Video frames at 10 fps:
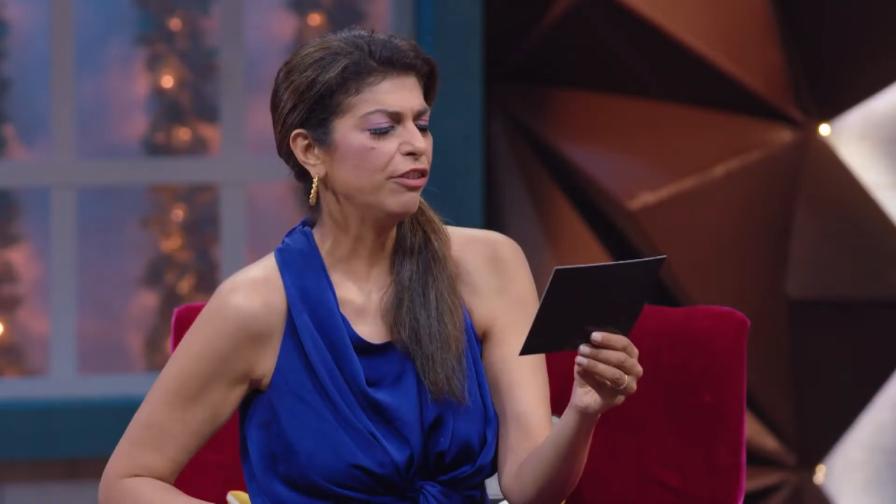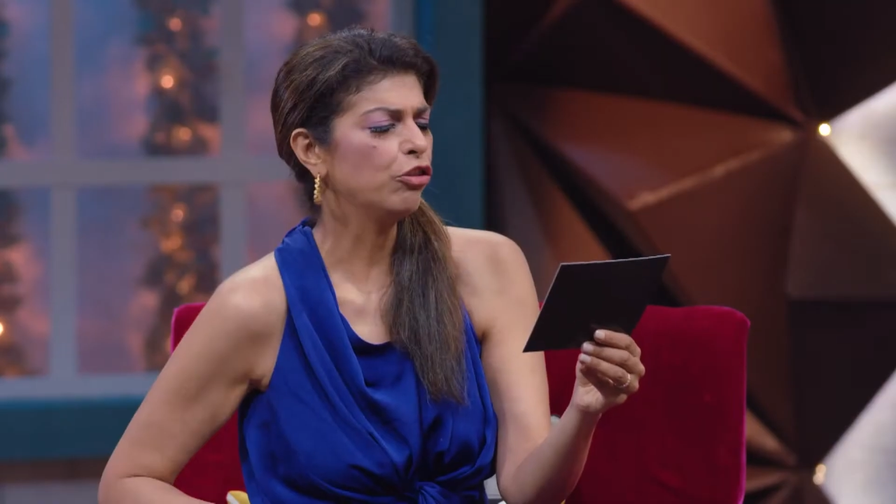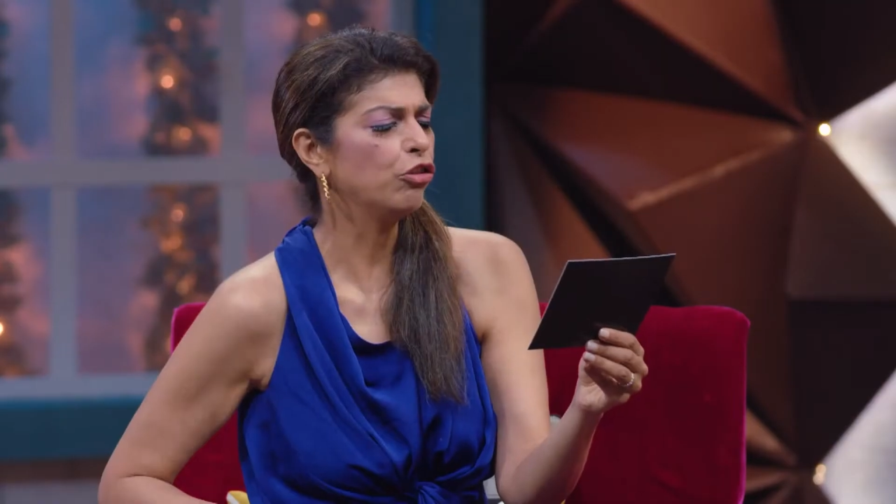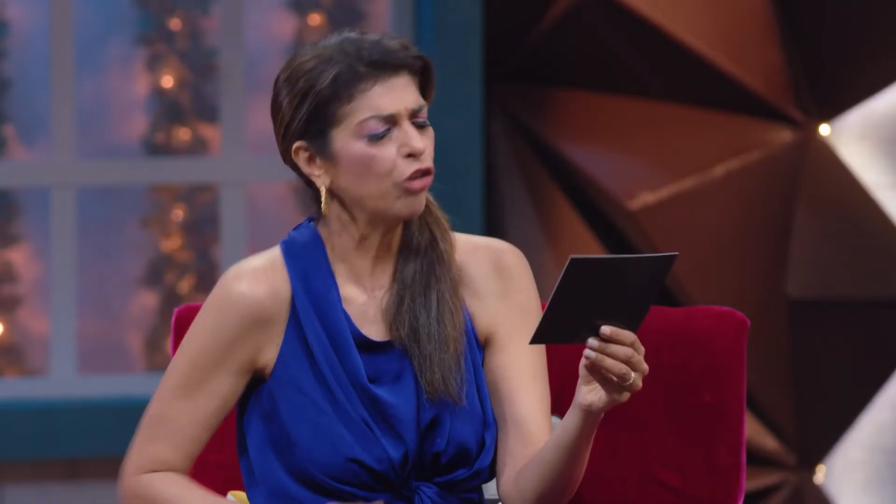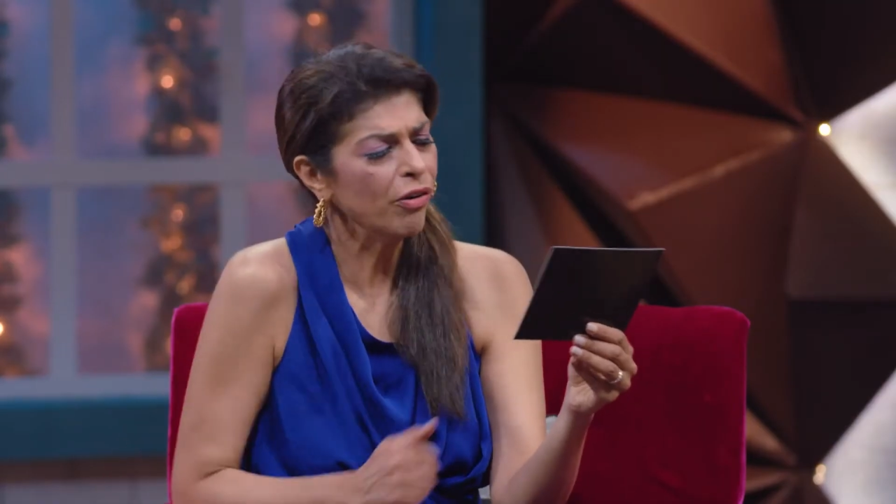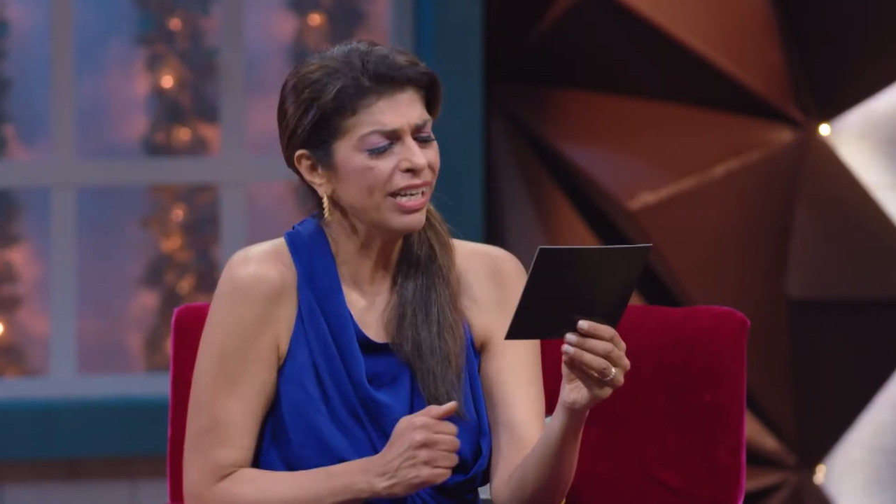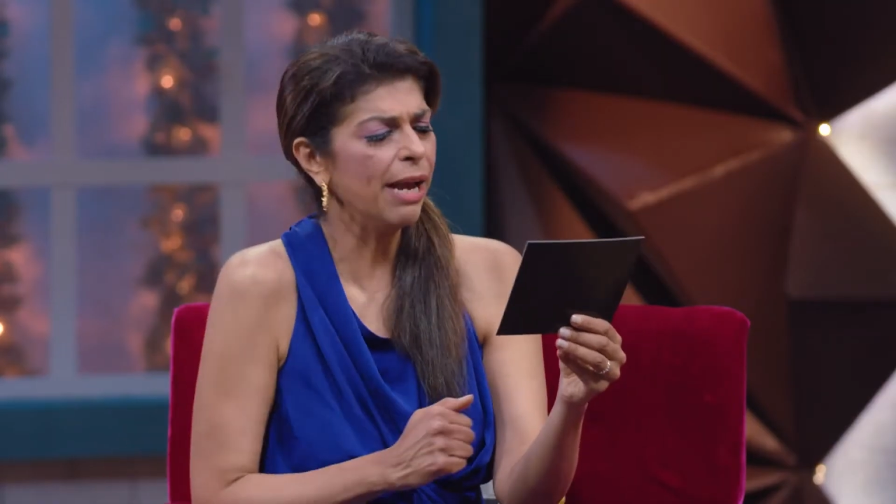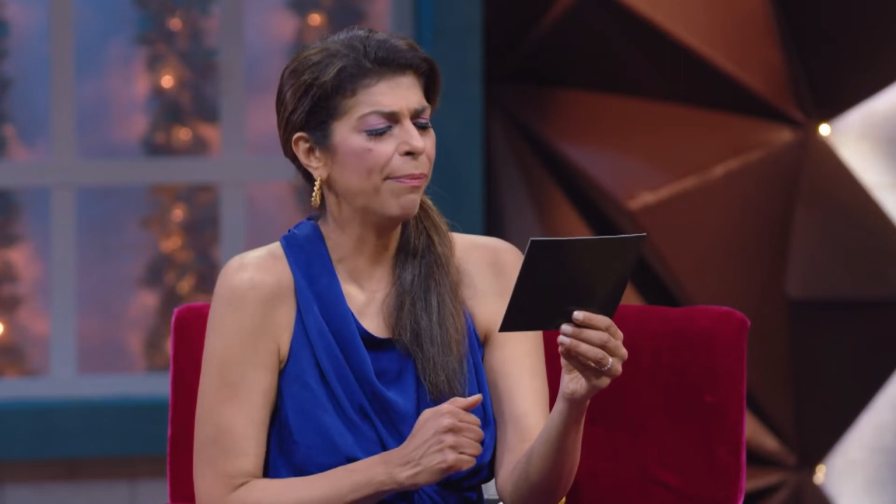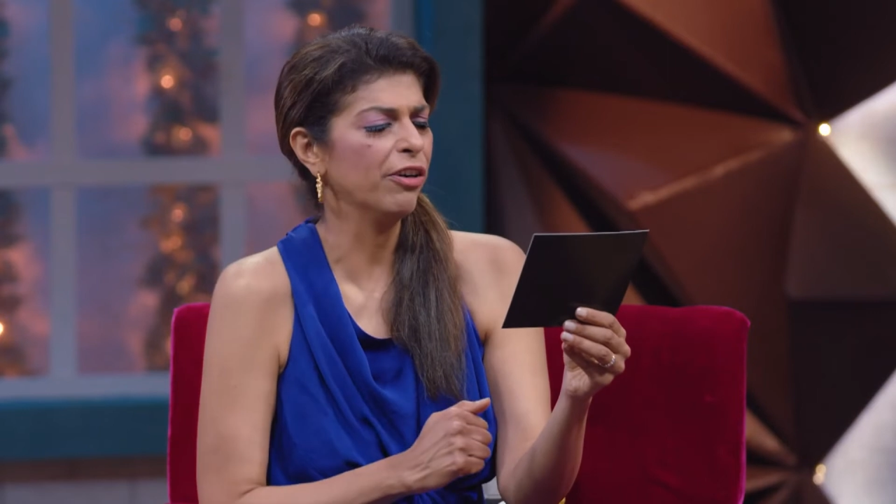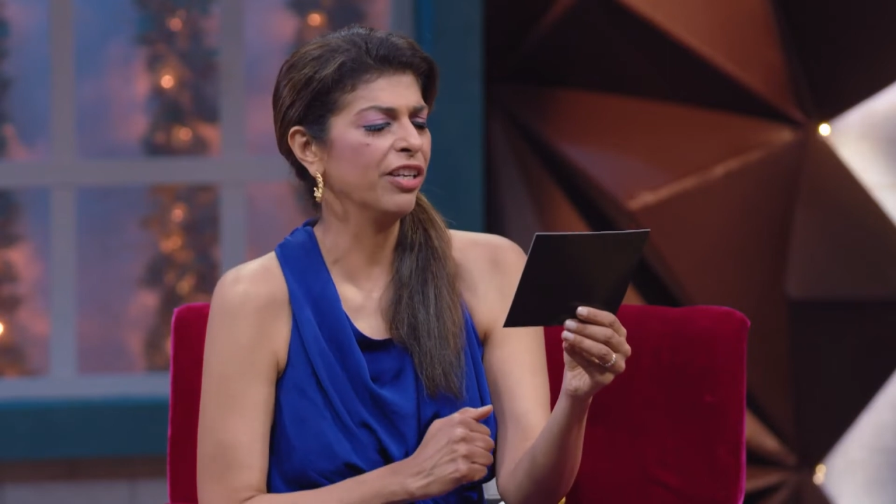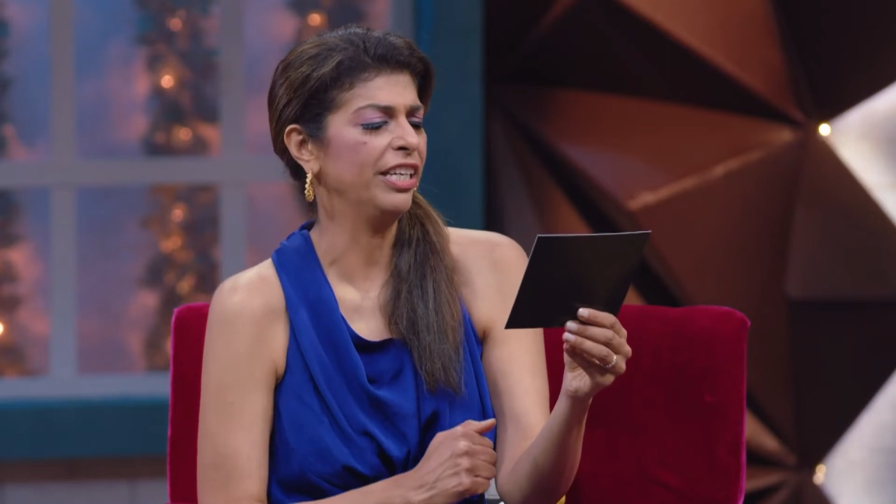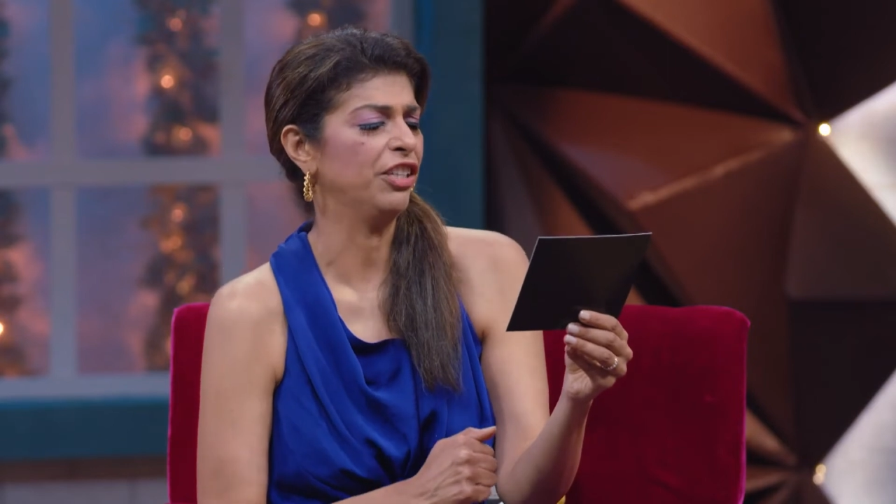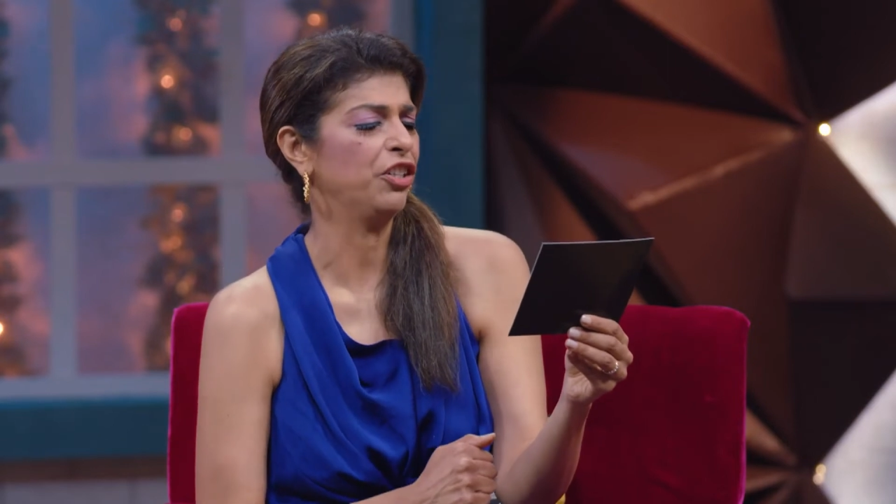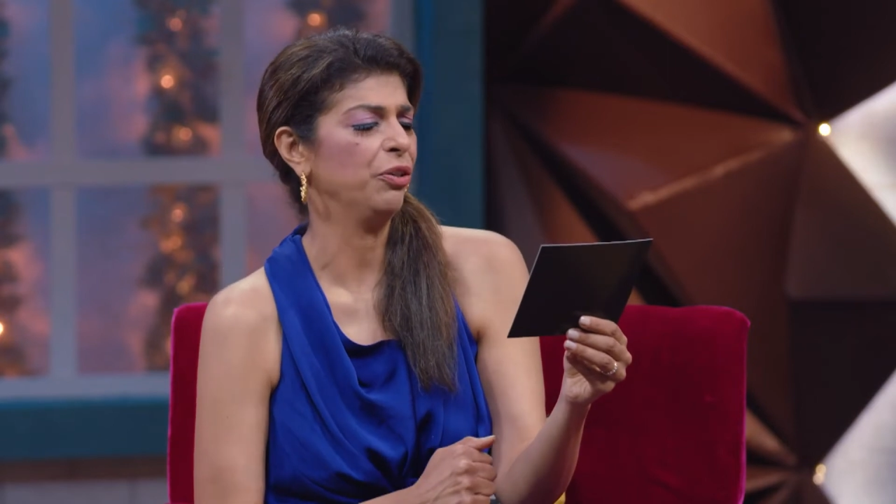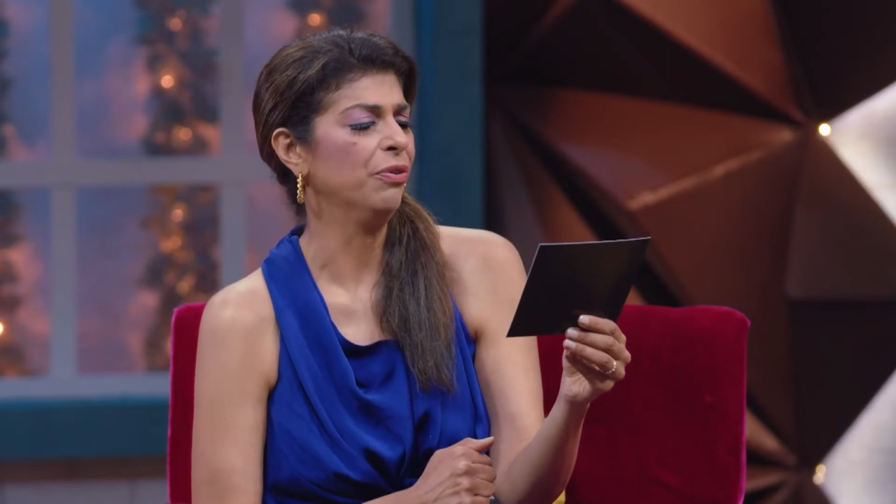strongly about an
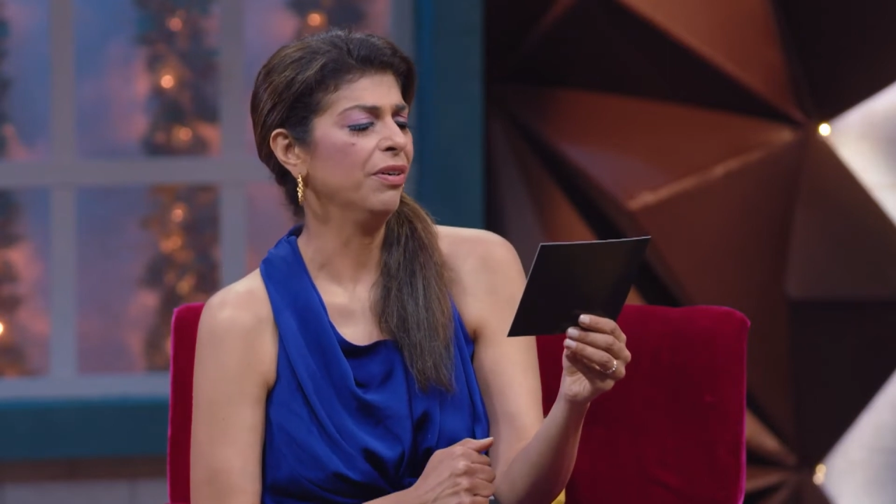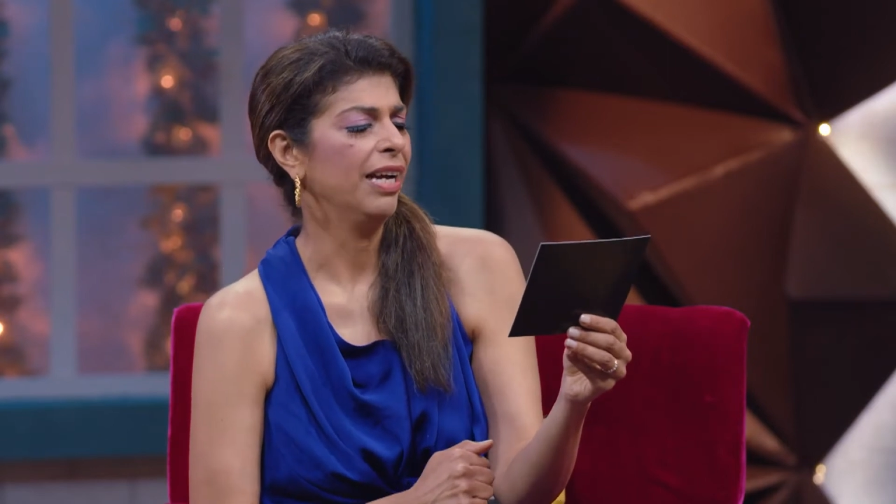issue